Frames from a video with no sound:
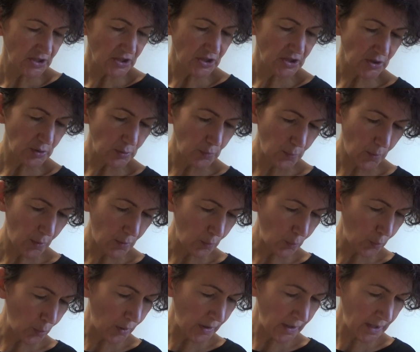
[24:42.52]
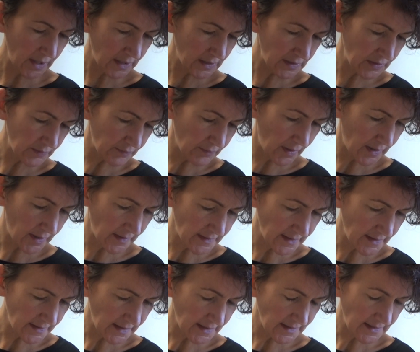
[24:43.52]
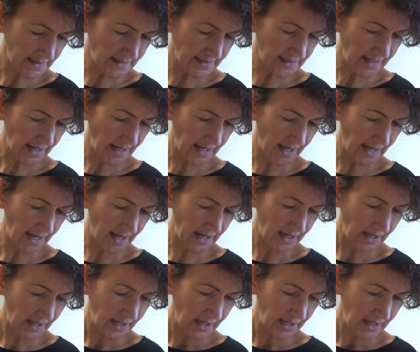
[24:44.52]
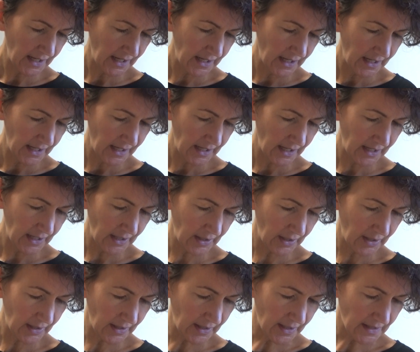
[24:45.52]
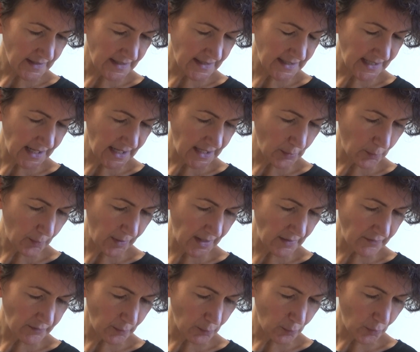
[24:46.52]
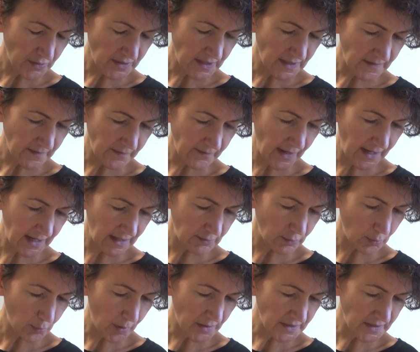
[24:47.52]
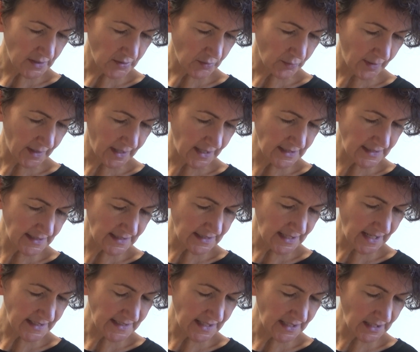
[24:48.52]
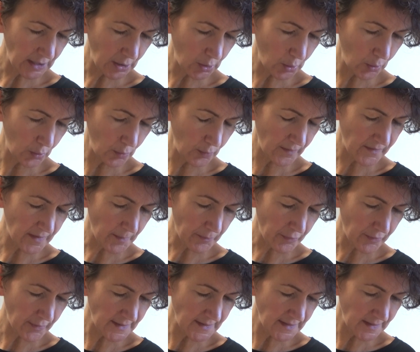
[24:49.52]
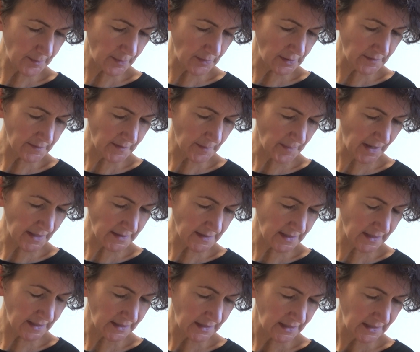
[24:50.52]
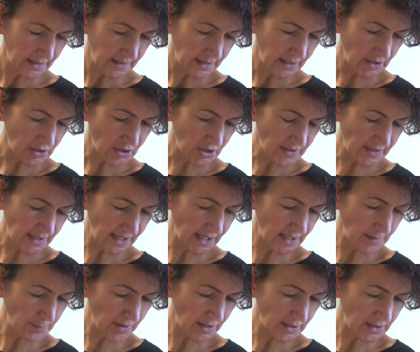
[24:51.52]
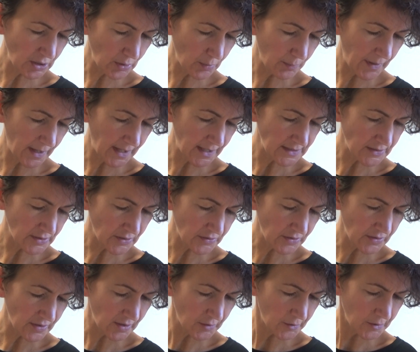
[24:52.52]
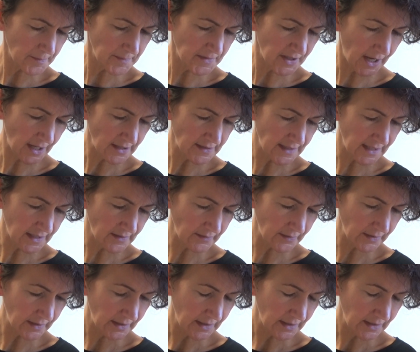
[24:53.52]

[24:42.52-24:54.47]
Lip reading: to do what works rather than staying away from what is fair or what is right, letting go of the principle of the matter and just keeping your mind on your objective,